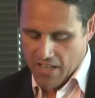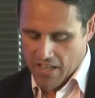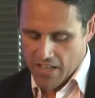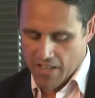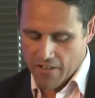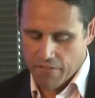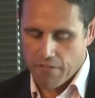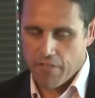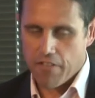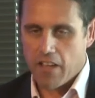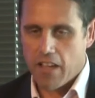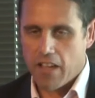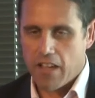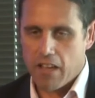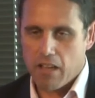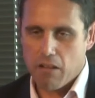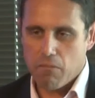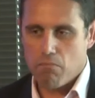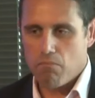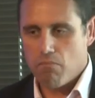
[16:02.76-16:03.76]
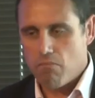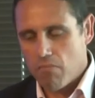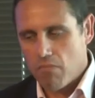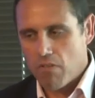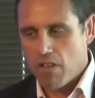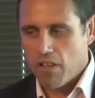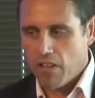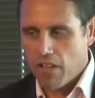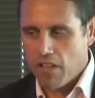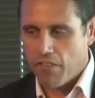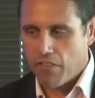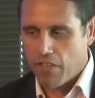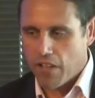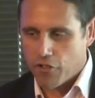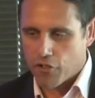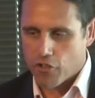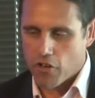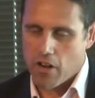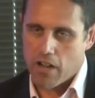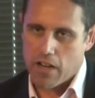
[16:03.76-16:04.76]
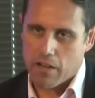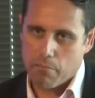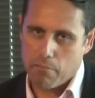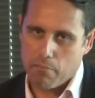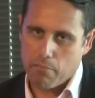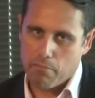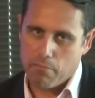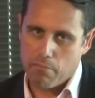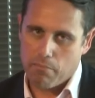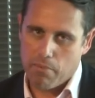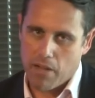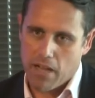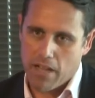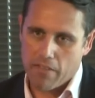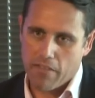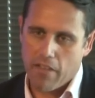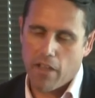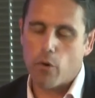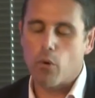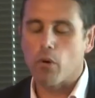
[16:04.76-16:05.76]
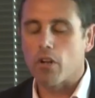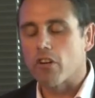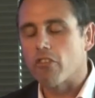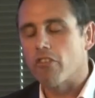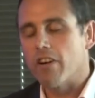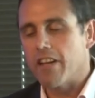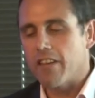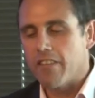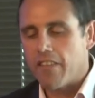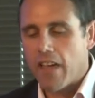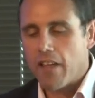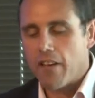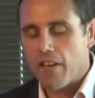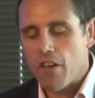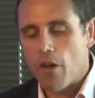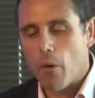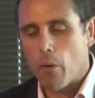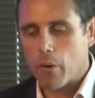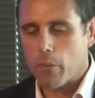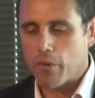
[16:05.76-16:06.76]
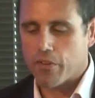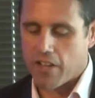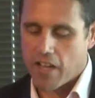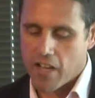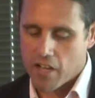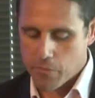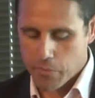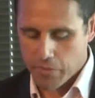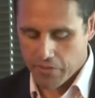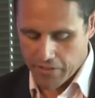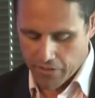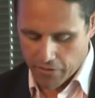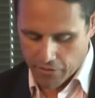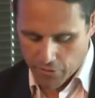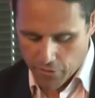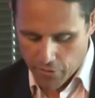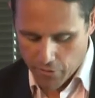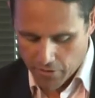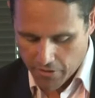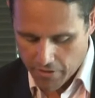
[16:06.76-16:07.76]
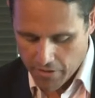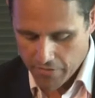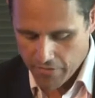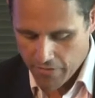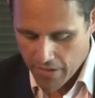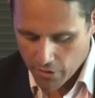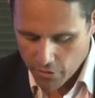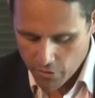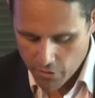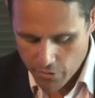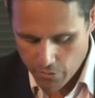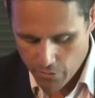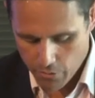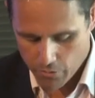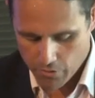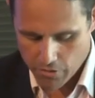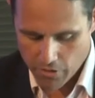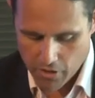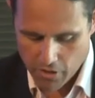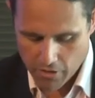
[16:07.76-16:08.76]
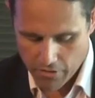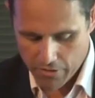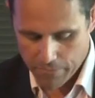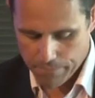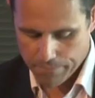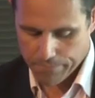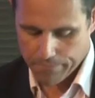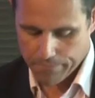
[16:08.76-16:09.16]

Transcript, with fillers: if they if they tried but they all agreed that no one was 100% certain if they could or not.